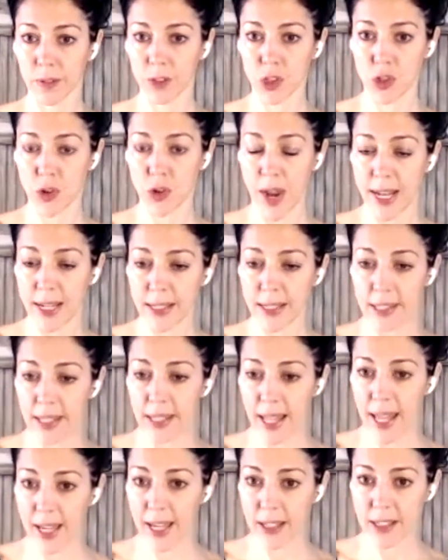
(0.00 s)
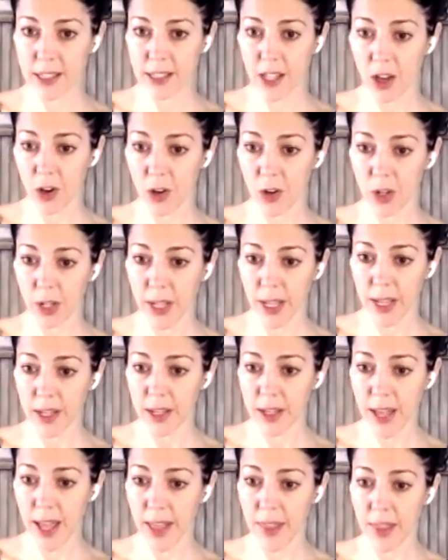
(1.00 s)
Straighten the leg
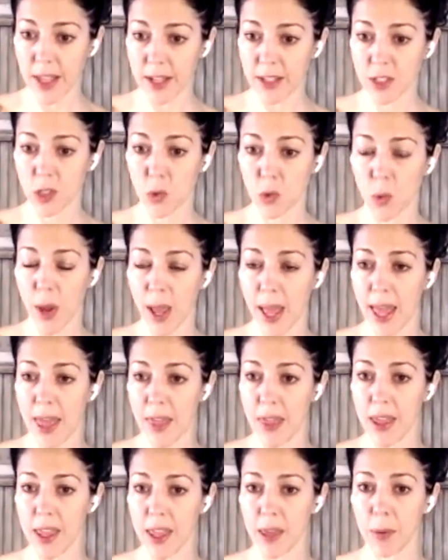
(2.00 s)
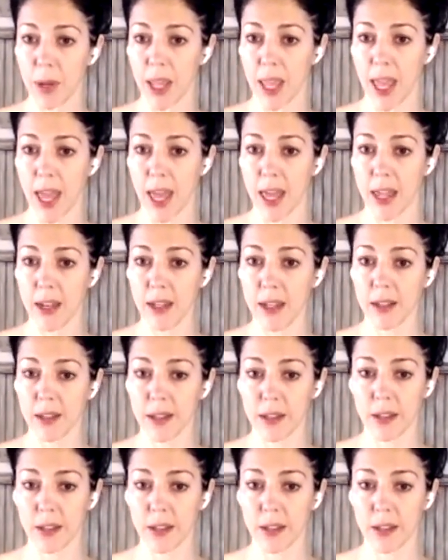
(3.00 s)
slowly and then square the hip again.